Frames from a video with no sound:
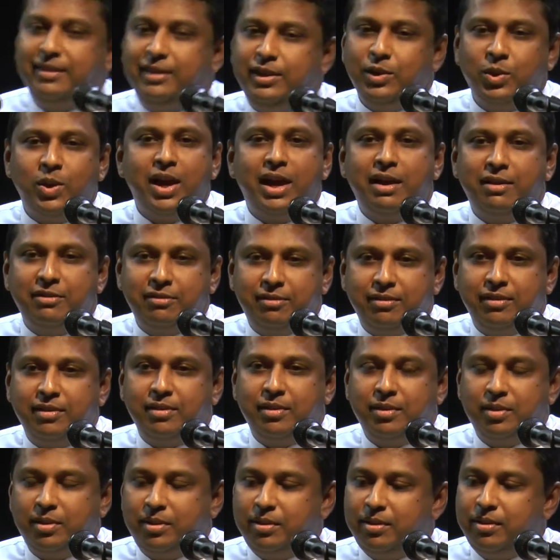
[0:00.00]
You have
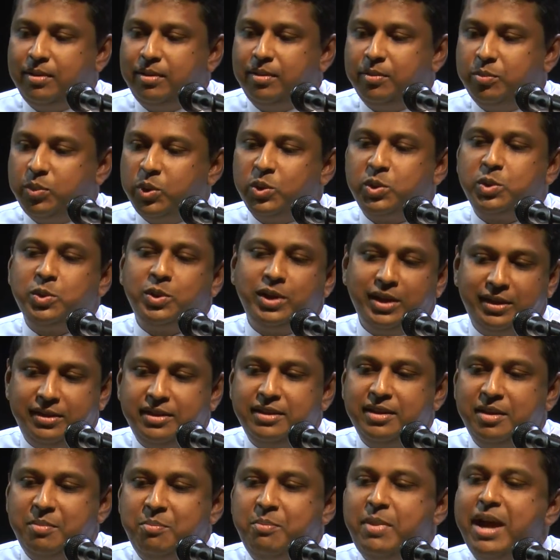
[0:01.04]
put together
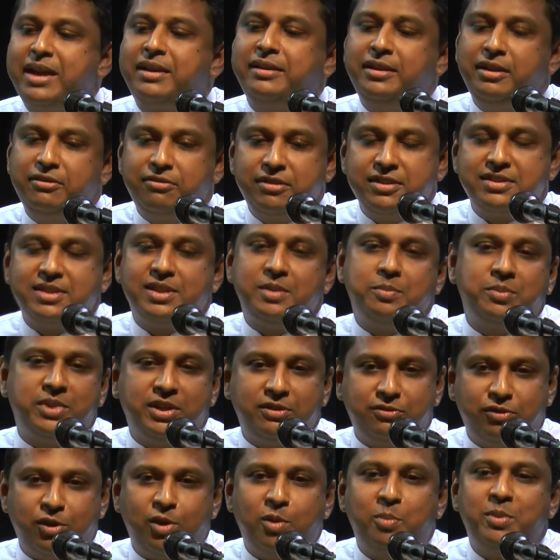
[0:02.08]
a magnificent
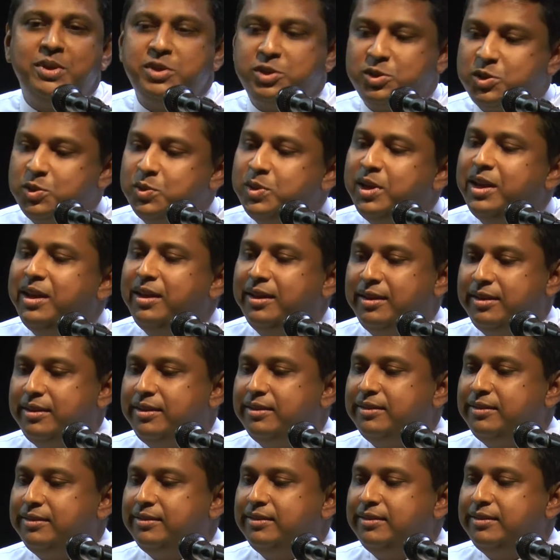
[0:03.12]
performance today.
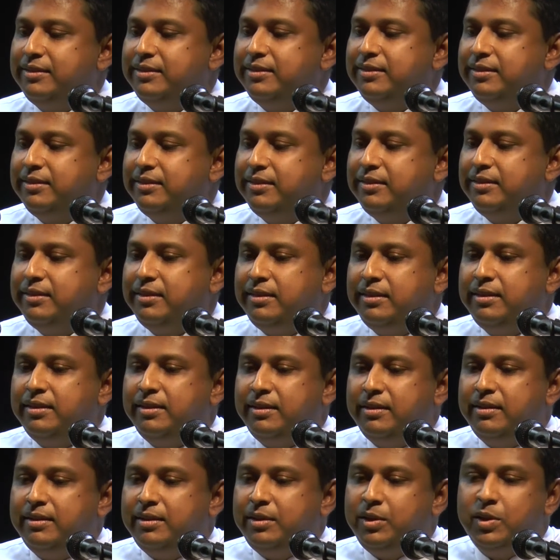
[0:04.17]

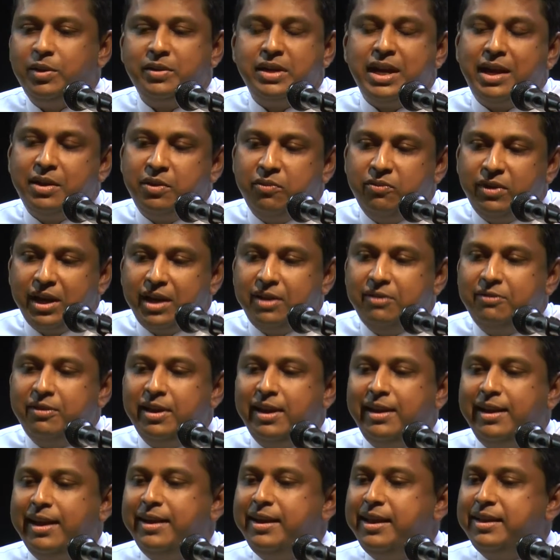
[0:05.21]
You have done very
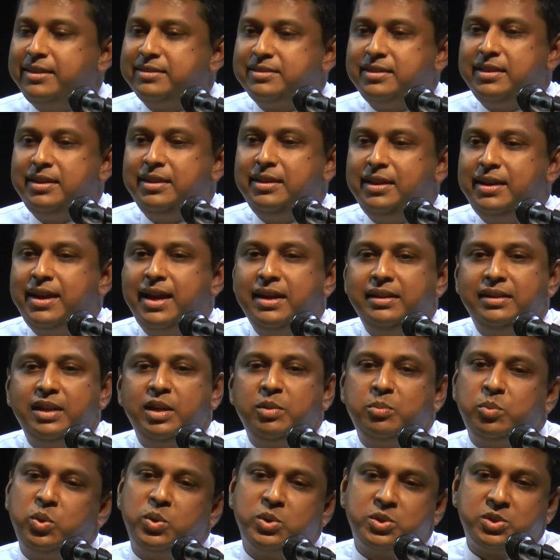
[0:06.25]
well and exceeded, I
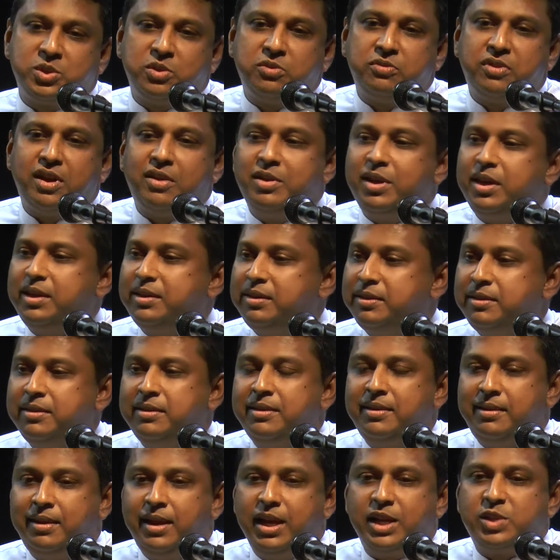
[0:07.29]
think, most of our
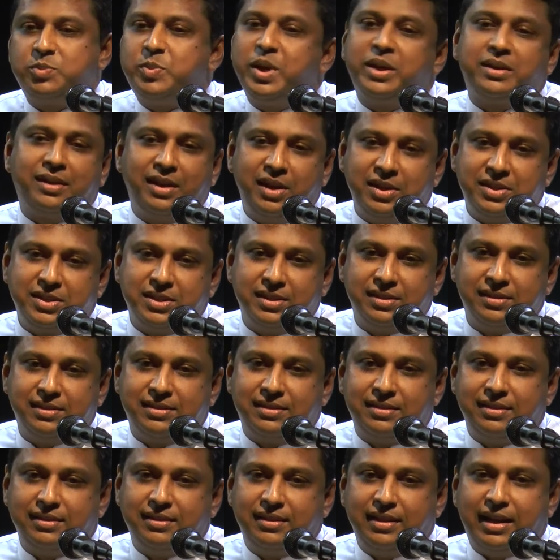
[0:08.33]

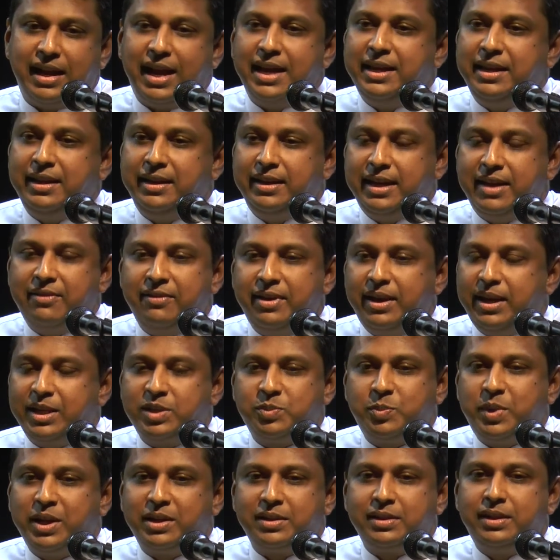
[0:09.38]
expectations. I never
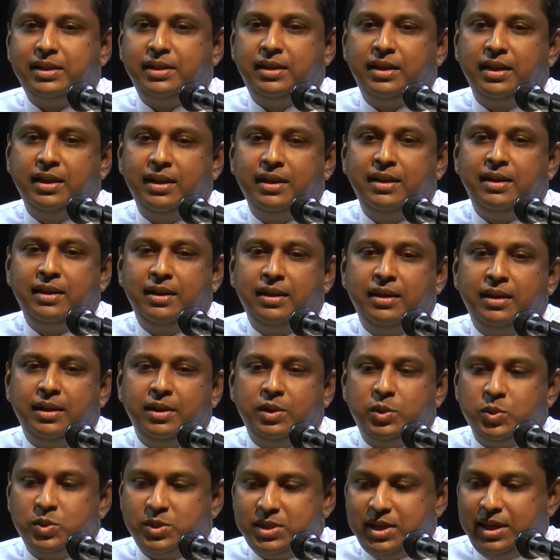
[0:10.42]
expected
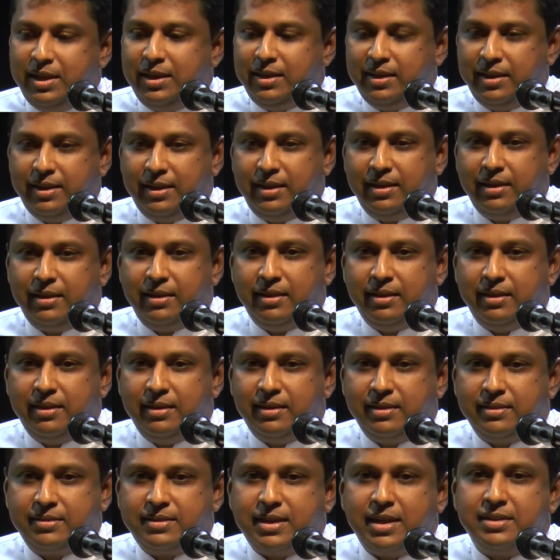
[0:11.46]
to see
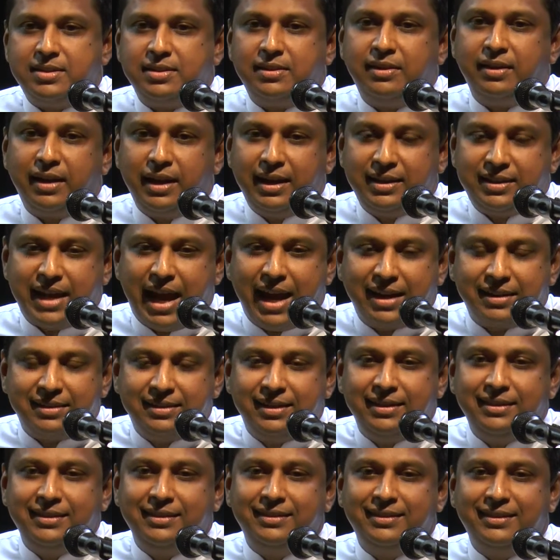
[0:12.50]
such great
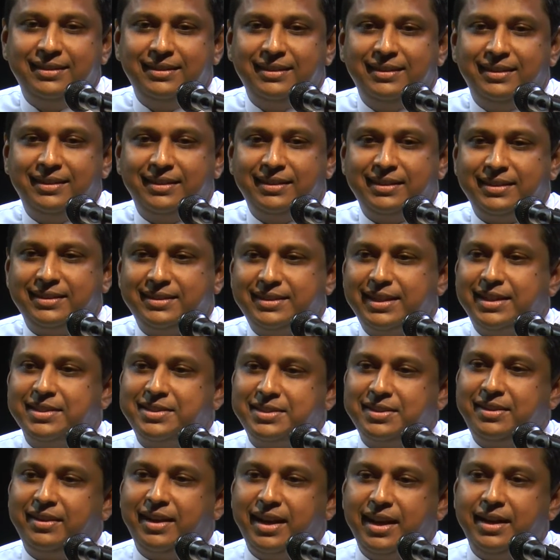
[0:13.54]
acting, such
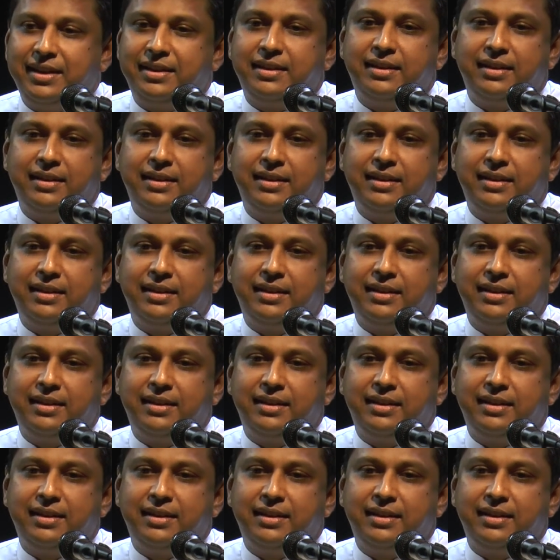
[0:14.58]
great